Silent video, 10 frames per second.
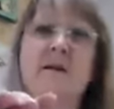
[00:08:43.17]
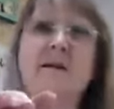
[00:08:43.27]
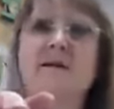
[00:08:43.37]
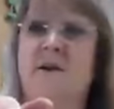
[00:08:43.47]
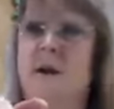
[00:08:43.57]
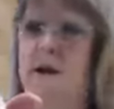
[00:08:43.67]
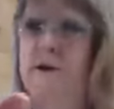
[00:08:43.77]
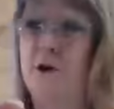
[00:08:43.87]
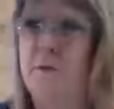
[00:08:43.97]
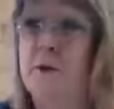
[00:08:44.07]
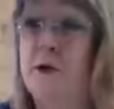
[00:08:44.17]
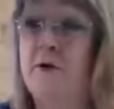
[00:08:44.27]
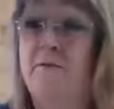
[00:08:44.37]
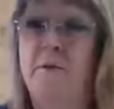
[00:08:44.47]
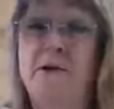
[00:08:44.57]
So here's her
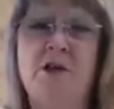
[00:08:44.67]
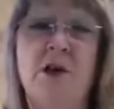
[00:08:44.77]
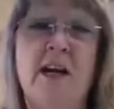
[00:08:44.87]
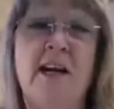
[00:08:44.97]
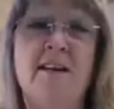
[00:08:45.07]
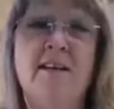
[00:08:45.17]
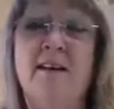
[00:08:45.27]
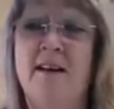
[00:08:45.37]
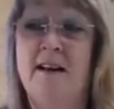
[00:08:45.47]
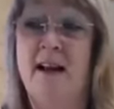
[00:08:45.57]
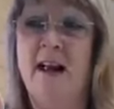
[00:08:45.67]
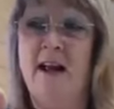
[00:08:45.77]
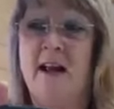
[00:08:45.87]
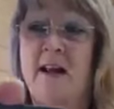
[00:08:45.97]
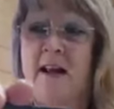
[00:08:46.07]
beautiful machine,
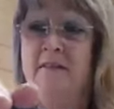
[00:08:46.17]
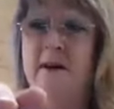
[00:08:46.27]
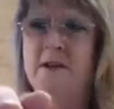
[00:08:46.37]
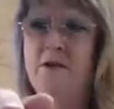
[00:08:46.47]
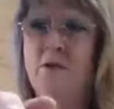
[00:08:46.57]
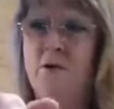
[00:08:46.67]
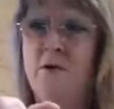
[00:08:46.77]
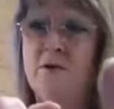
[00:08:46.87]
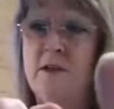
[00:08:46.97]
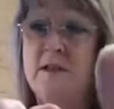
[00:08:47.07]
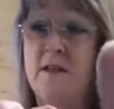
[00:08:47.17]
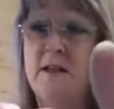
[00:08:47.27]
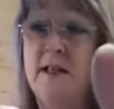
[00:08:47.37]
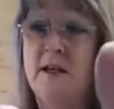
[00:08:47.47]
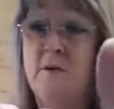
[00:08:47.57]
and if I scroll just a
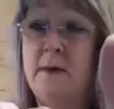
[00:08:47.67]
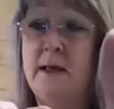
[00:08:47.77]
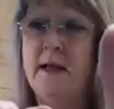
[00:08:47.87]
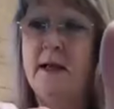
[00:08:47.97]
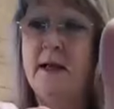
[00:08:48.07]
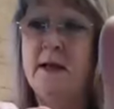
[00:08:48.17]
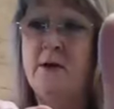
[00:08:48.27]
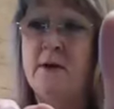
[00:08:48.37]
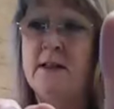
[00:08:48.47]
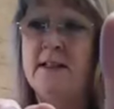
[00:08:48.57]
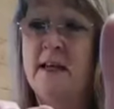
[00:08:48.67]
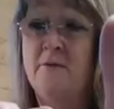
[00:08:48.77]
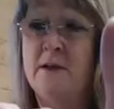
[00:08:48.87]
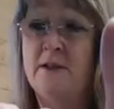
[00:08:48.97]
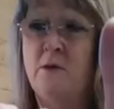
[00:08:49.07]
little bit, you can see
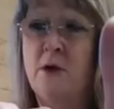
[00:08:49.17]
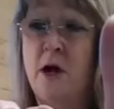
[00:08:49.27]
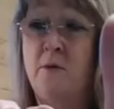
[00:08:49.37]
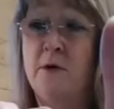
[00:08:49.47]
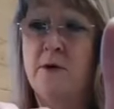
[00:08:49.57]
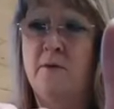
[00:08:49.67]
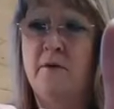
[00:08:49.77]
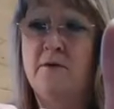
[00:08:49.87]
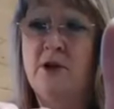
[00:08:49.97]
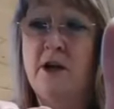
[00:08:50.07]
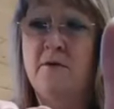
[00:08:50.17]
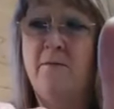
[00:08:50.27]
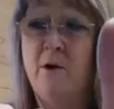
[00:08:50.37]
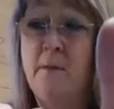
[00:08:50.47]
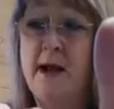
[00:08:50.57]
what's going on with her cheddar
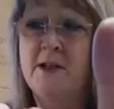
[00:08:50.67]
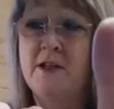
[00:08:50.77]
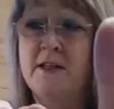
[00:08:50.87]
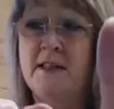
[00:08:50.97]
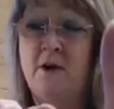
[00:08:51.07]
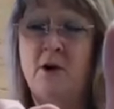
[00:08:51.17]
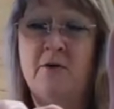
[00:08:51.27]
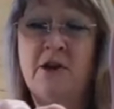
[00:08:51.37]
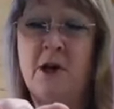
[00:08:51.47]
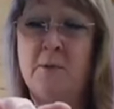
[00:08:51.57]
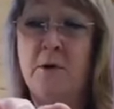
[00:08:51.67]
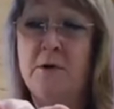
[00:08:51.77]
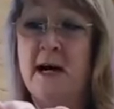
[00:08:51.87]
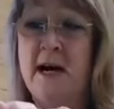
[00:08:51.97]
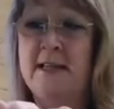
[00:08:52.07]
4 patches there, or cheddar bow
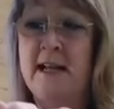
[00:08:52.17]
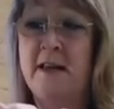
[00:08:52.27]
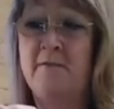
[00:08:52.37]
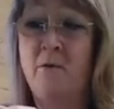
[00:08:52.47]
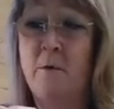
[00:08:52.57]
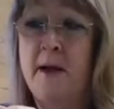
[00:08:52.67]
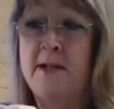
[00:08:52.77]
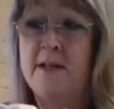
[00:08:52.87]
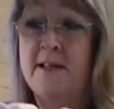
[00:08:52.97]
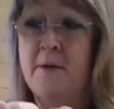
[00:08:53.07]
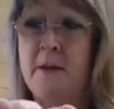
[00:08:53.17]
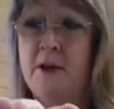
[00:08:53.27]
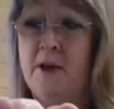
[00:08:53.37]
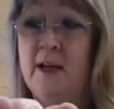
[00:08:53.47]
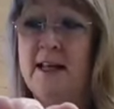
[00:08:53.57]
ties and the 4 patches there.
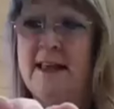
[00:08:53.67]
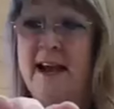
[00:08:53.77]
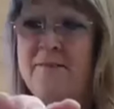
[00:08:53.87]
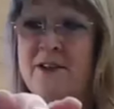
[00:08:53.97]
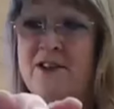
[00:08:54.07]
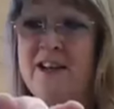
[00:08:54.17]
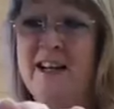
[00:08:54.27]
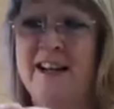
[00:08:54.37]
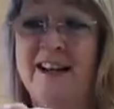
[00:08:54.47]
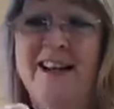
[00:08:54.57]
But look at that machine.